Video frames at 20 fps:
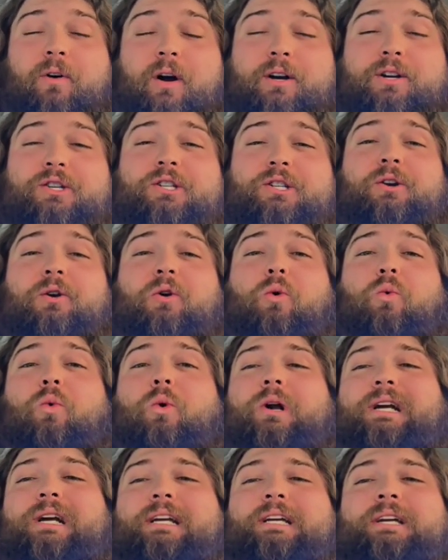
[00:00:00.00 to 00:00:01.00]
function or
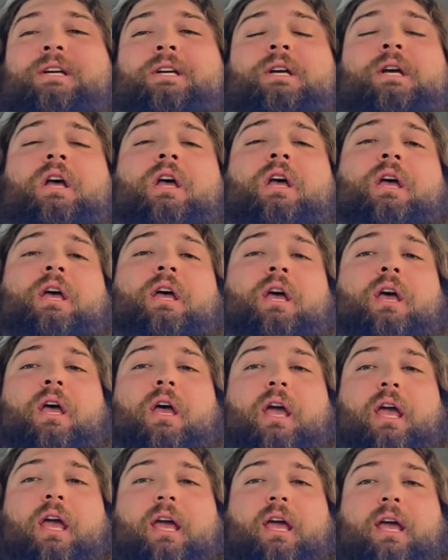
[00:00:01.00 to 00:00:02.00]
work.
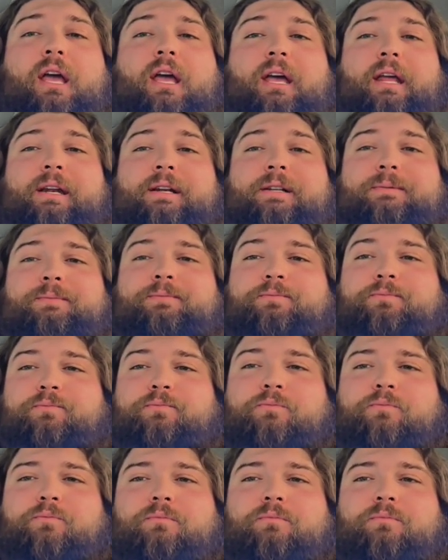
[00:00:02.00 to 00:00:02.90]
And